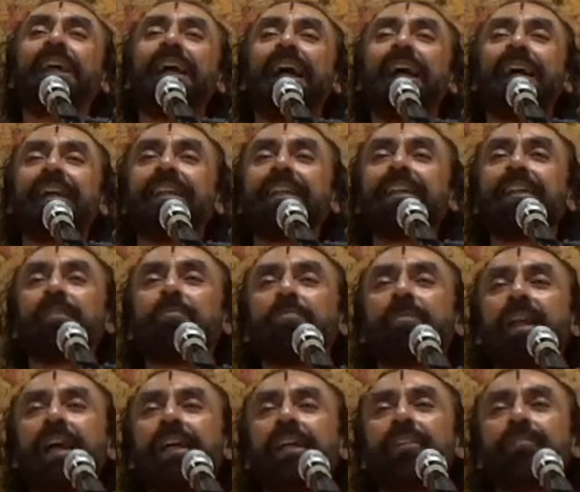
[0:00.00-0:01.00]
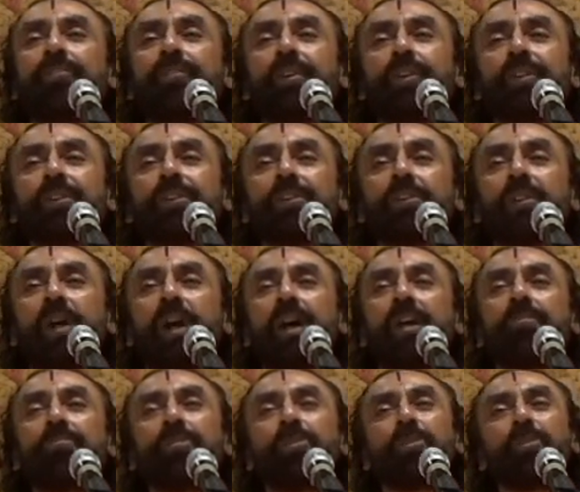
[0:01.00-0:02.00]
and he applied for a
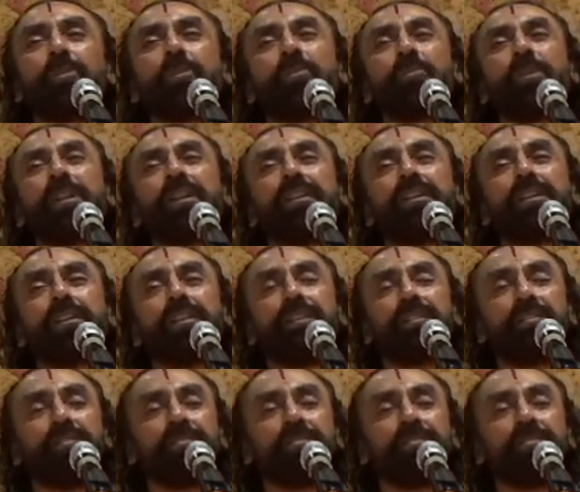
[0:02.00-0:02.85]
job to Twitter.